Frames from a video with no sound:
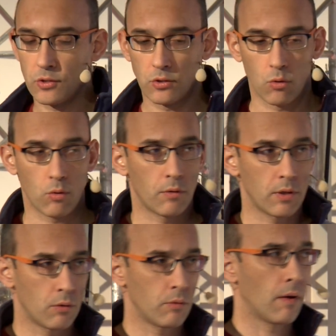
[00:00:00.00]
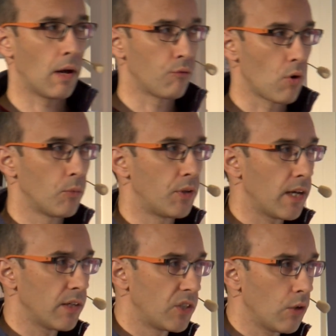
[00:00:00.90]
So from
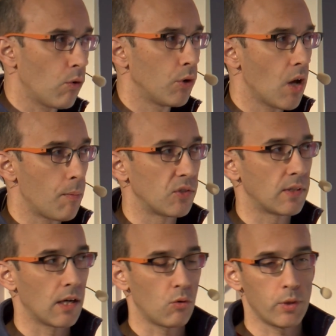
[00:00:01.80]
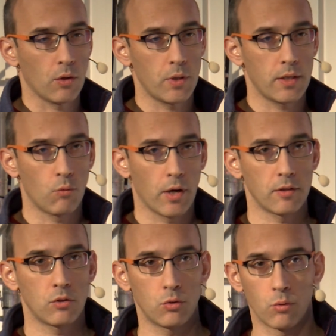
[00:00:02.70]
day zero in OpenStack, we really
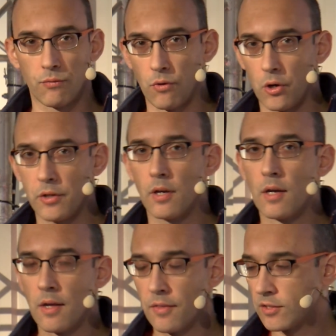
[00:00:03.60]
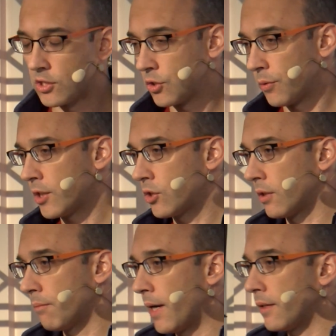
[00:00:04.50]
wanted to avoid that
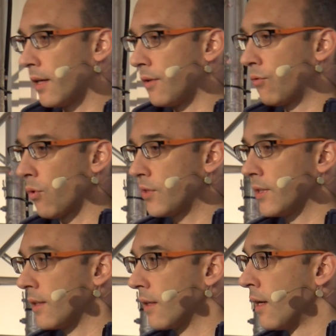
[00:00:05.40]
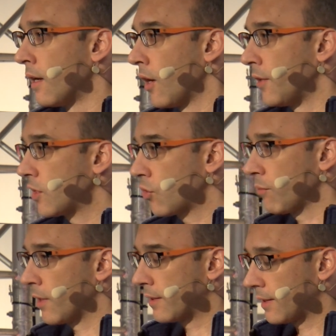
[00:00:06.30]
situation by enforcing an
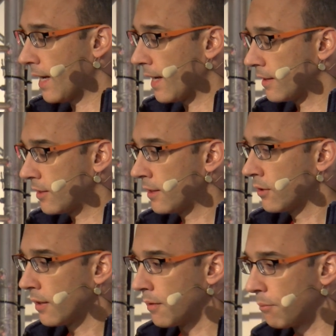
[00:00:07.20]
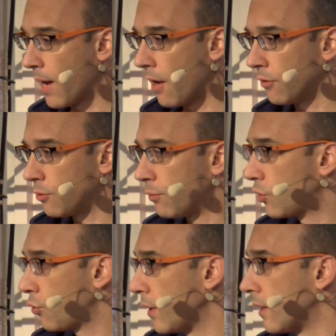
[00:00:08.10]
extreme tight bound
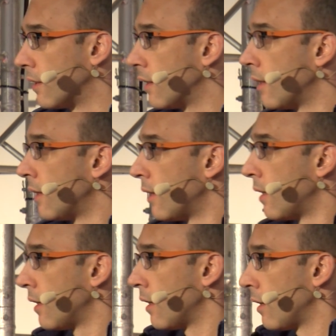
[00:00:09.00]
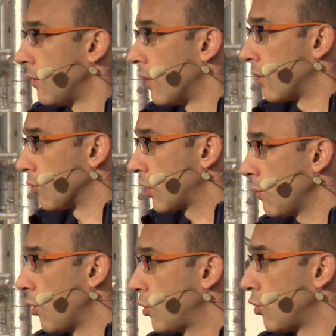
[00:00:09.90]
between the
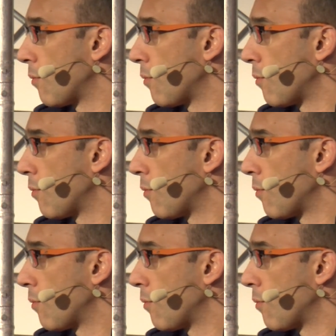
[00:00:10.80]
contributors to the